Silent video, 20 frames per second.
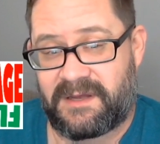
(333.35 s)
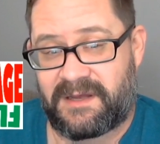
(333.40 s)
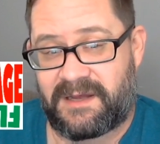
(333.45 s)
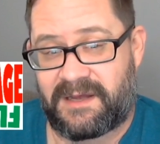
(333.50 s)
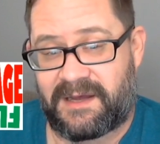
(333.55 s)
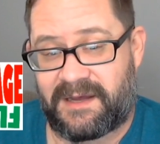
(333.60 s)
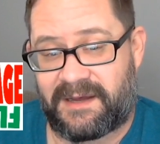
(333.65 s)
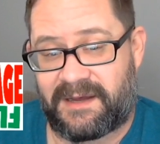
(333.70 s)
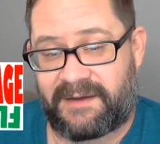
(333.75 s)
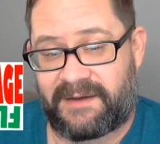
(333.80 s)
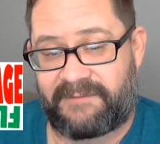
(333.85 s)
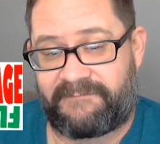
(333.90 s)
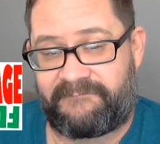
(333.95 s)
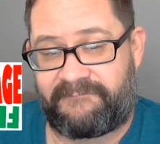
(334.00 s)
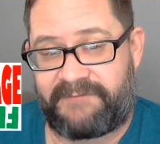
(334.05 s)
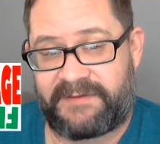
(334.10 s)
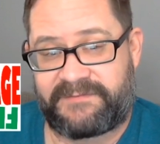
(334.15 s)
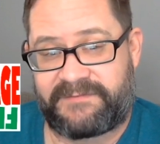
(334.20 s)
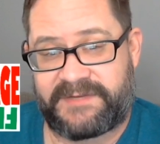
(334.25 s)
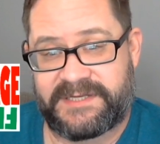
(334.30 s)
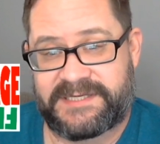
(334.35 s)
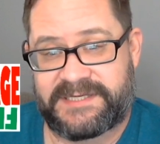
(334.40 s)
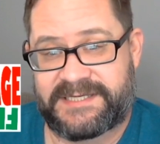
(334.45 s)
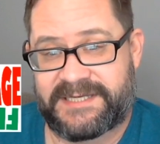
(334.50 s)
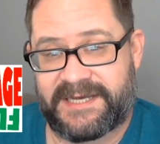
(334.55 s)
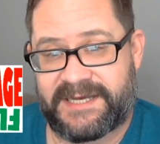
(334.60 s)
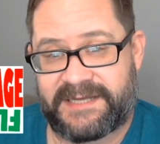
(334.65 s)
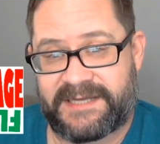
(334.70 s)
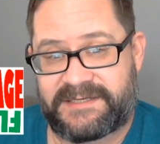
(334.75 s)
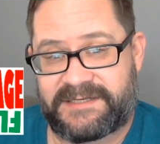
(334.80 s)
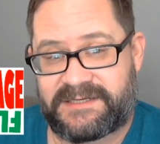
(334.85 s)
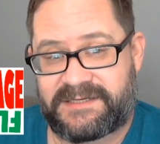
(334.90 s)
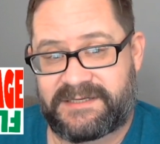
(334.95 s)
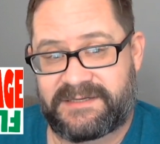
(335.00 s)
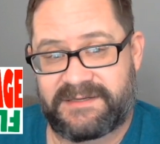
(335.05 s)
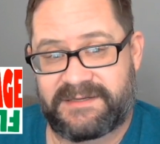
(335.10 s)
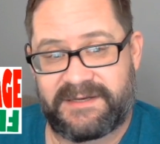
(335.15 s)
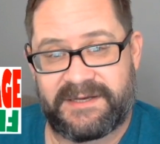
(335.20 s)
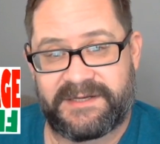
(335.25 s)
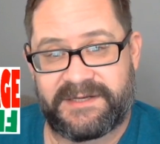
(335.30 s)
50
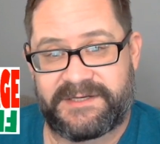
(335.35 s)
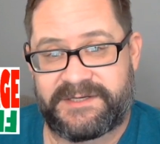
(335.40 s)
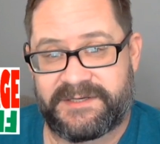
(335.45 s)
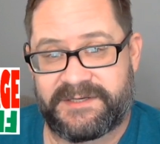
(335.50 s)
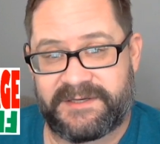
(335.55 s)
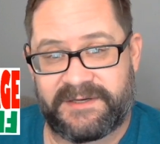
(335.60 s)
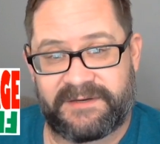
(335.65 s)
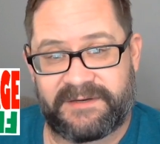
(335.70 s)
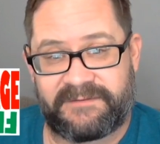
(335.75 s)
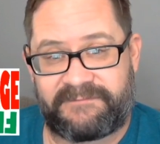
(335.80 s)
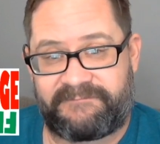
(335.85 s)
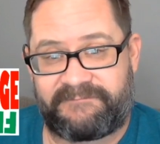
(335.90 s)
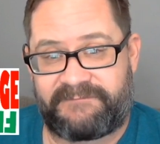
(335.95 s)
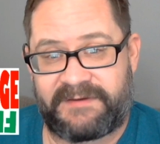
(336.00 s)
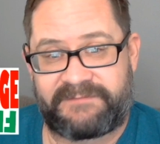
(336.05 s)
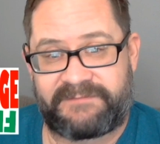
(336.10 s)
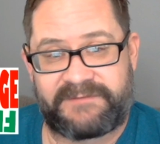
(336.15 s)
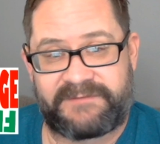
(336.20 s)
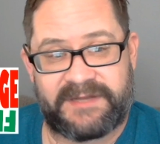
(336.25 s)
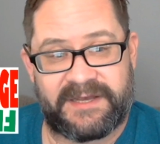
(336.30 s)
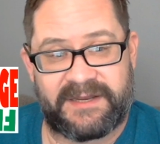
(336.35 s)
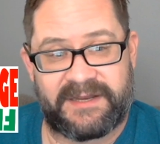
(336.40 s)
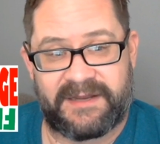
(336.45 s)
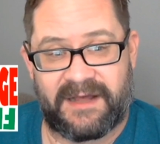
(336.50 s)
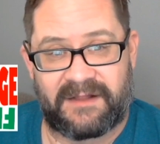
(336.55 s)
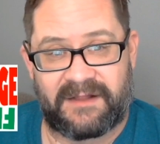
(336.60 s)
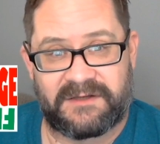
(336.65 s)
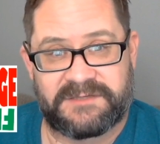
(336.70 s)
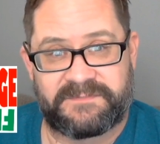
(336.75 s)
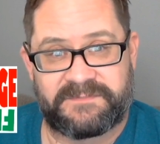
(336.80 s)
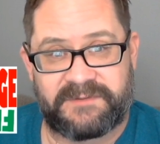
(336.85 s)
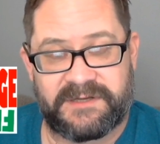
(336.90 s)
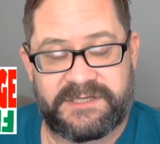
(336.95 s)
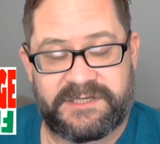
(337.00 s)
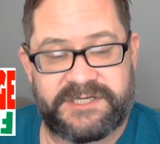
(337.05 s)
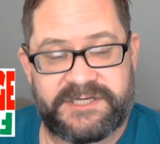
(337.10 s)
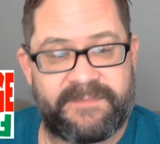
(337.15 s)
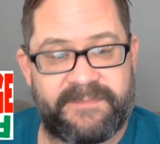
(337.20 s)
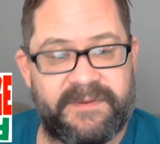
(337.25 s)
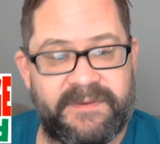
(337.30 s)
cents into $15 plus
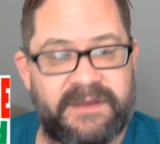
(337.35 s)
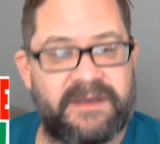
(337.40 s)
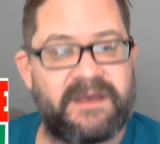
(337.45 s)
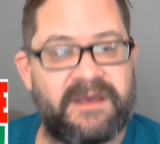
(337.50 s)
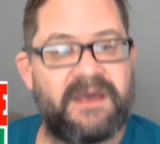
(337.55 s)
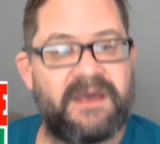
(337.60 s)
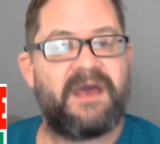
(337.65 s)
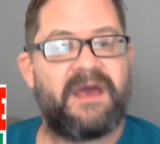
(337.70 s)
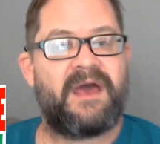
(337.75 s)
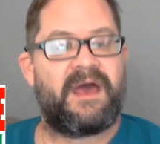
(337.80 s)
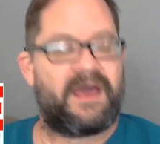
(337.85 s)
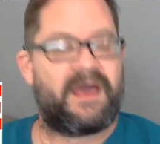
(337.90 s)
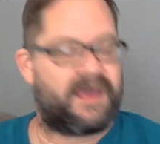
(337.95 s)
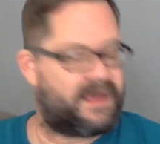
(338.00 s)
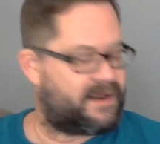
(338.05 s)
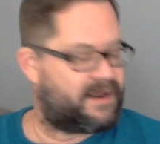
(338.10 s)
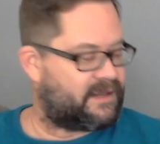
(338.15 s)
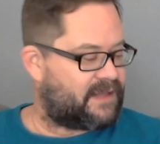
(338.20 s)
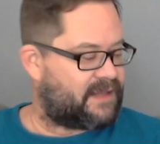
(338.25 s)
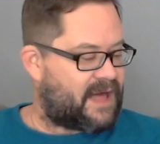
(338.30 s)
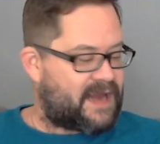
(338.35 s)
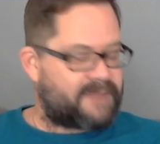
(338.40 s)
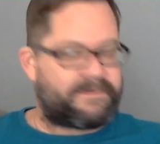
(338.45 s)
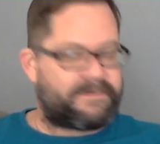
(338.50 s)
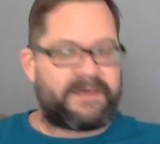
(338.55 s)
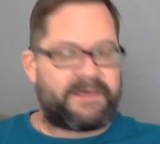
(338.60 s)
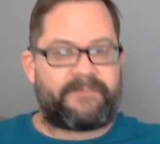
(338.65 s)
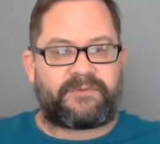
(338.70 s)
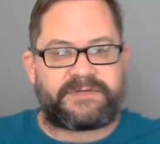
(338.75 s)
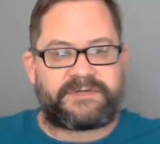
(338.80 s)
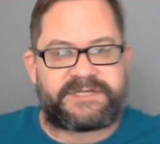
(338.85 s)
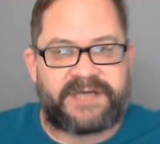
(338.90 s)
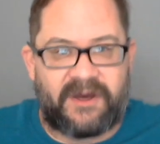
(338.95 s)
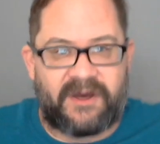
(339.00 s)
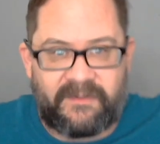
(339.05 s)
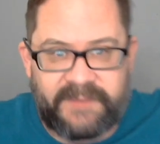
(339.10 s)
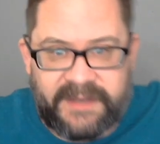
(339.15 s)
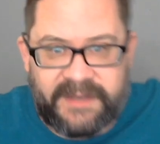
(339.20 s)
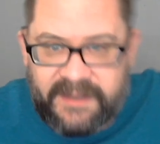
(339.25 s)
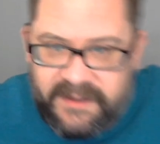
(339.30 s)
shipping. And a lot of people
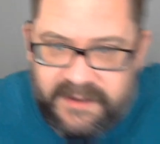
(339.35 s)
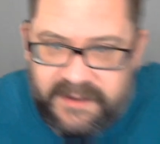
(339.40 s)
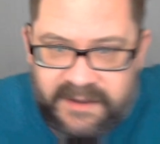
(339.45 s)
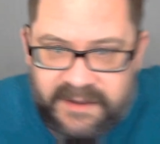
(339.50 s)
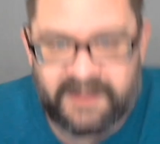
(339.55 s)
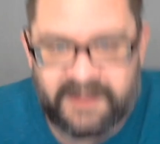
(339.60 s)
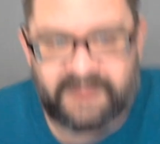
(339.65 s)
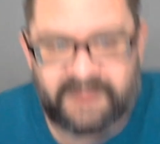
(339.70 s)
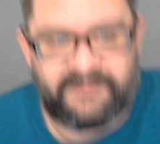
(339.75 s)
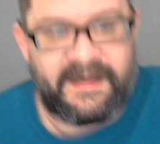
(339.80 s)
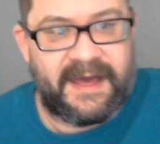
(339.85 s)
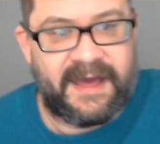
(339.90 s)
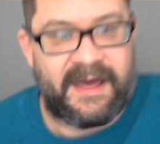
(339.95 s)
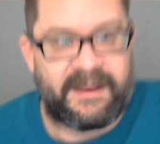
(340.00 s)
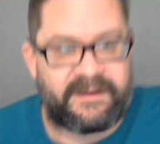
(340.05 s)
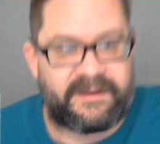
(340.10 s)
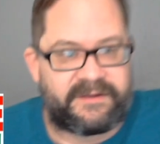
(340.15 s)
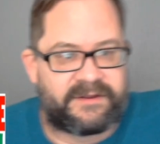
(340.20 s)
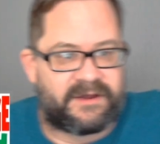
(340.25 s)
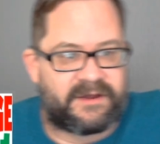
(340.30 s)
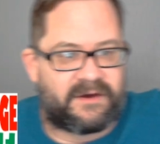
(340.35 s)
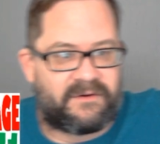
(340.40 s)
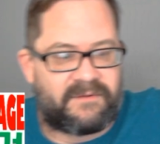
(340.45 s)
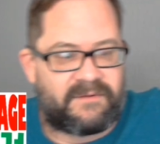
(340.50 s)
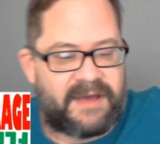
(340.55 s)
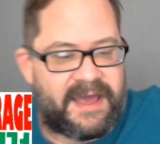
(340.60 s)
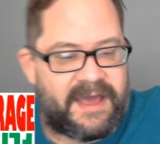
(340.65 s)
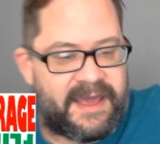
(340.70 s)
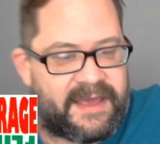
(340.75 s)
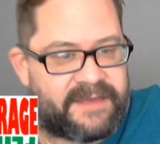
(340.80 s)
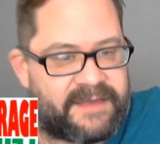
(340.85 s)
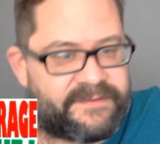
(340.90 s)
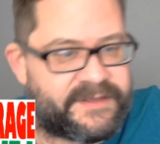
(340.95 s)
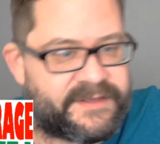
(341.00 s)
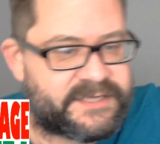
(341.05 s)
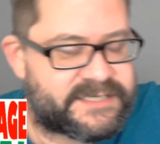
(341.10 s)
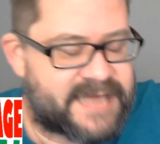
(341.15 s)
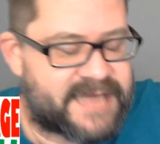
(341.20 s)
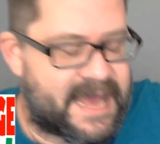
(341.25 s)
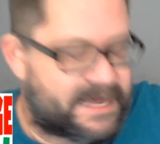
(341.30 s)
tell me that, hey,
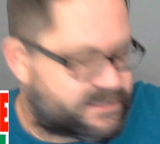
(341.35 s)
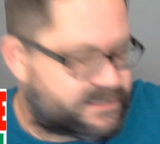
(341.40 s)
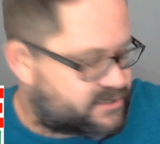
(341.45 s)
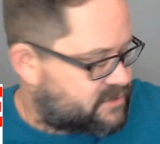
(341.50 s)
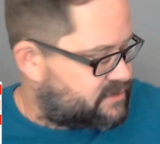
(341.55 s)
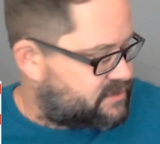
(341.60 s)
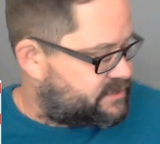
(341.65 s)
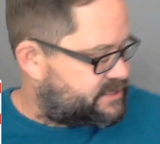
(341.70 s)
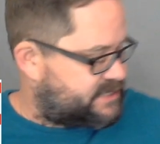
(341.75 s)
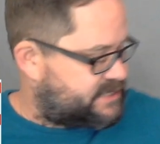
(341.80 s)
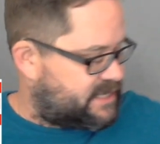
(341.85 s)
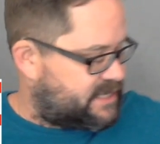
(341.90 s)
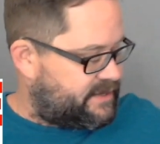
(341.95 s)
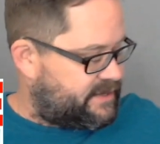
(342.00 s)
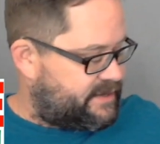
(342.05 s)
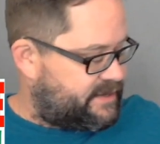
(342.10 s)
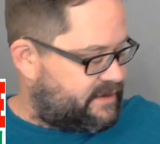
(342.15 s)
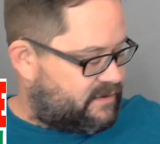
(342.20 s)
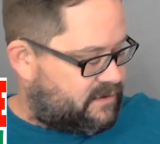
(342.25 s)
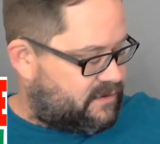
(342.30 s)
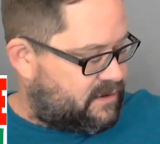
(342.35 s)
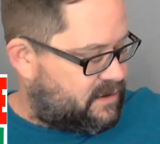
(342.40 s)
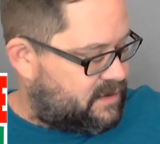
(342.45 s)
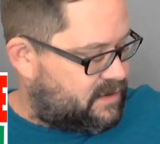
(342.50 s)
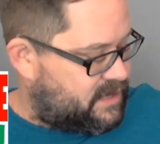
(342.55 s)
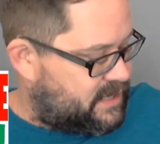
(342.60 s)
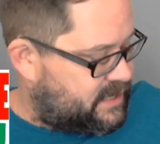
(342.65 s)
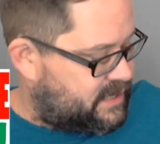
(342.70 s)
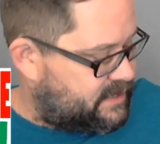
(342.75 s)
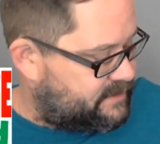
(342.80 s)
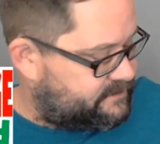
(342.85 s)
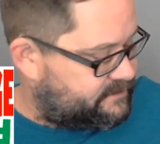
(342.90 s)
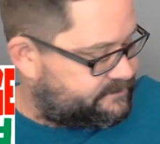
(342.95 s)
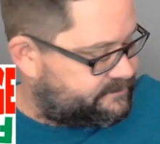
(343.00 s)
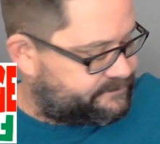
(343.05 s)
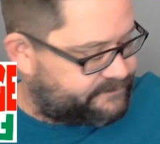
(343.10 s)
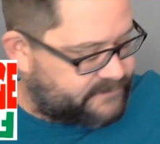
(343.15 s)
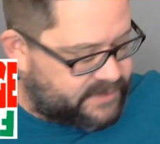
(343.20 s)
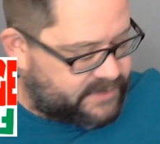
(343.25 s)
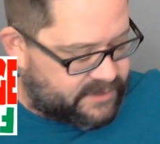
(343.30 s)
these hats aren't selling, or,
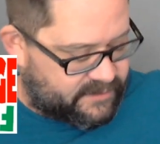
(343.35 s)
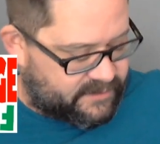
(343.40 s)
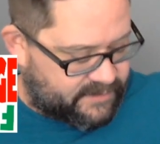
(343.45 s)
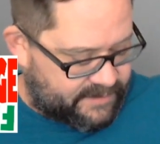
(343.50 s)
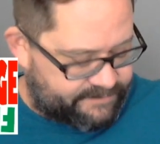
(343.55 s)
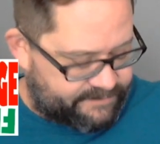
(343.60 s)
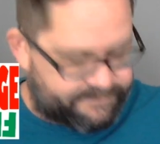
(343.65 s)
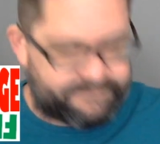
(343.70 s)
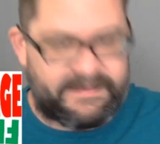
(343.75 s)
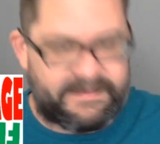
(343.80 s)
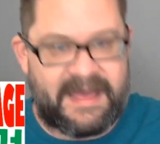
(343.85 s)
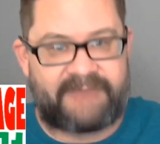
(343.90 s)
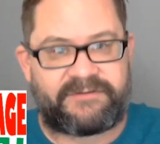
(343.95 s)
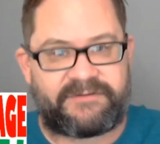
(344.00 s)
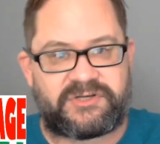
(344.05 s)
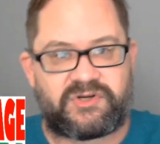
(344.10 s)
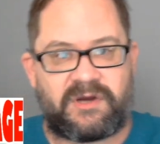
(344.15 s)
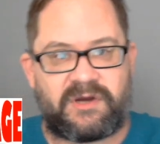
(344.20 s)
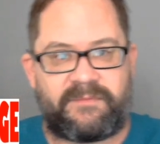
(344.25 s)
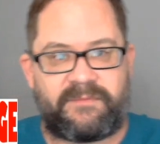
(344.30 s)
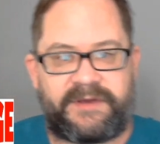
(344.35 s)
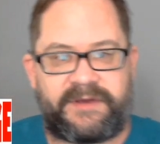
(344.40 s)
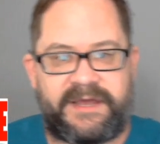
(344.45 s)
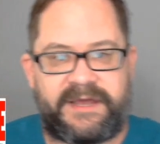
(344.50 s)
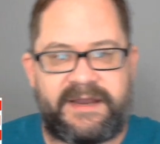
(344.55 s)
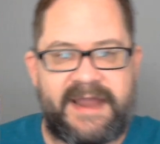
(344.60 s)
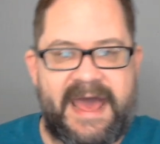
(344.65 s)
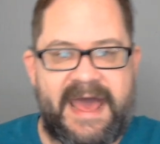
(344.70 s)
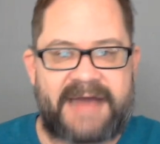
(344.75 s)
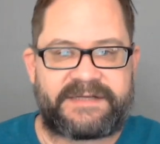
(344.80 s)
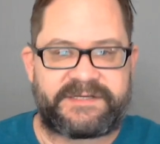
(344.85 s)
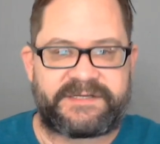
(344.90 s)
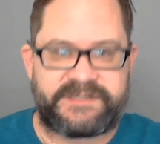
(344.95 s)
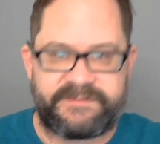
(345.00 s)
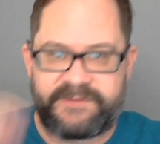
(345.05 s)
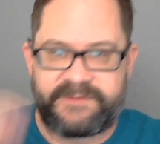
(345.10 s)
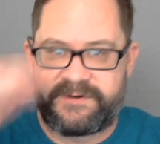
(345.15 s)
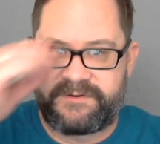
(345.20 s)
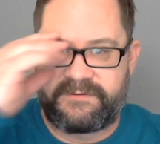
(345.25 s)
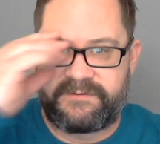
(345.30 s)
I'm having trouble getting hats to
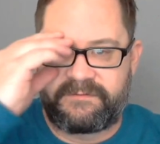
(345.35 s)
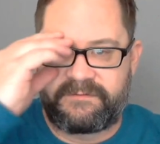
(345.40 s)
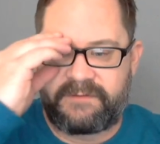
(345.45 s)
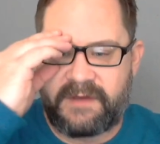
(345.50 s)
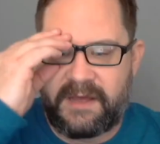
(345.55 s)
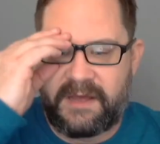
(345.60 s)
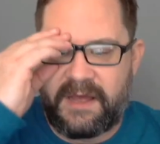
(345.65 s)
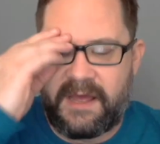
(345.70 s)
move.